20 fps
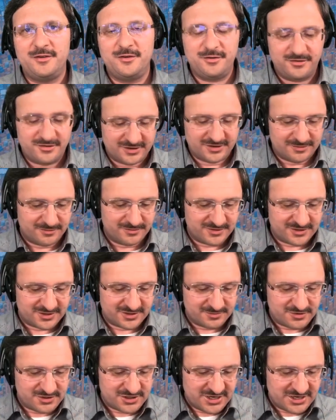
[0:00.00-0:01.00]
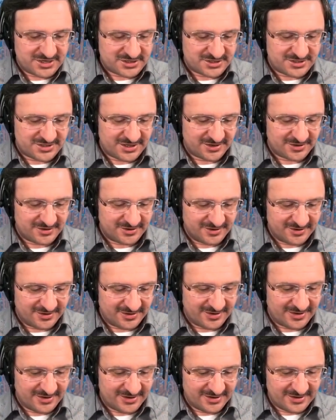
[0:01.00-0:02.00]
some changes here.
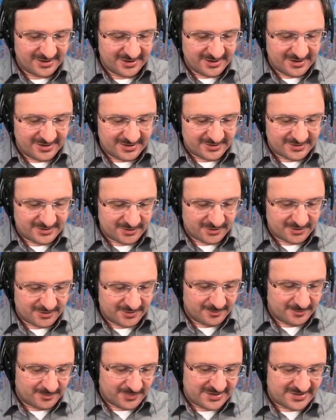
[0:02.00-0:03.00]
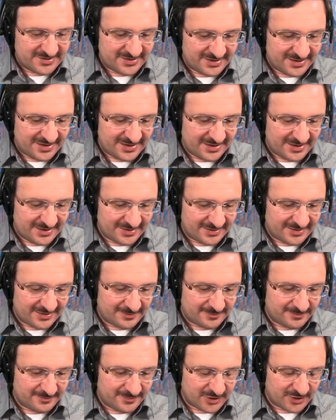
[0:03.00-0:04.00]
So basically,
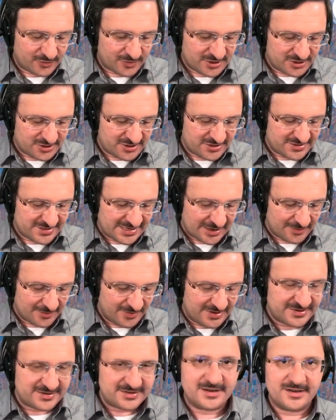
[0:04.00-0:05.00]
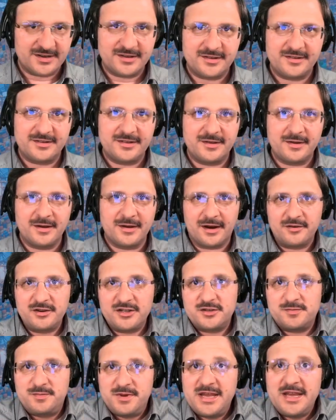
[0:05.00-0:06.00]
the question is how is
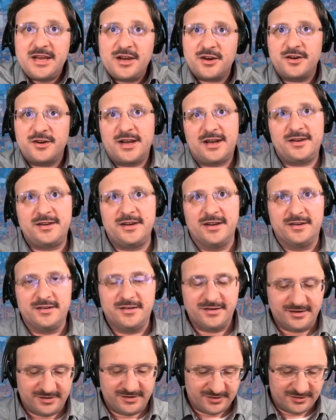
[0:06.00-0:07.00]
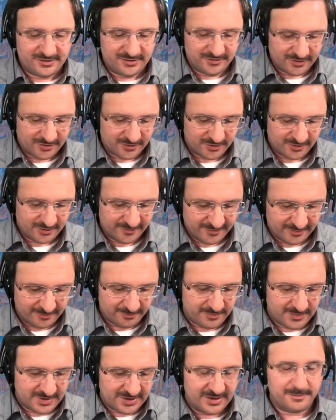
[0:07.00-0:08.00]
B connected to the curve?
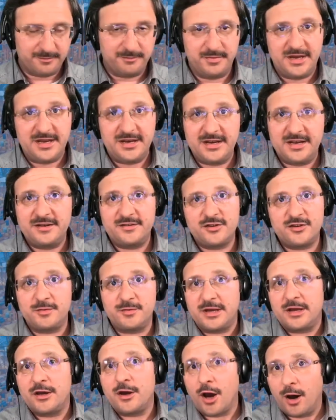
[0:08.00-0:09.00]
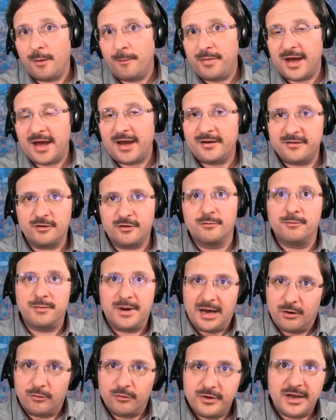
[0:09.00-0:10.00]
And B needs to be compact, so
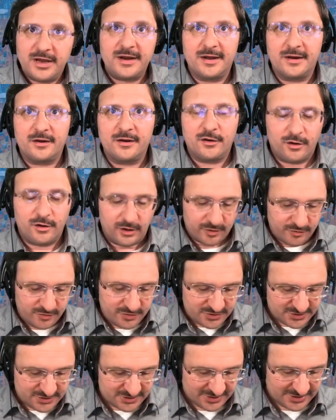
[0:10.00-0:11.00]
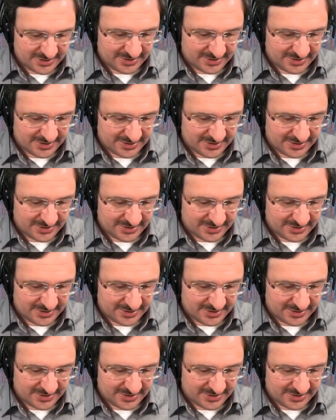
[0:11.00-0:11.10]
bounded and closed,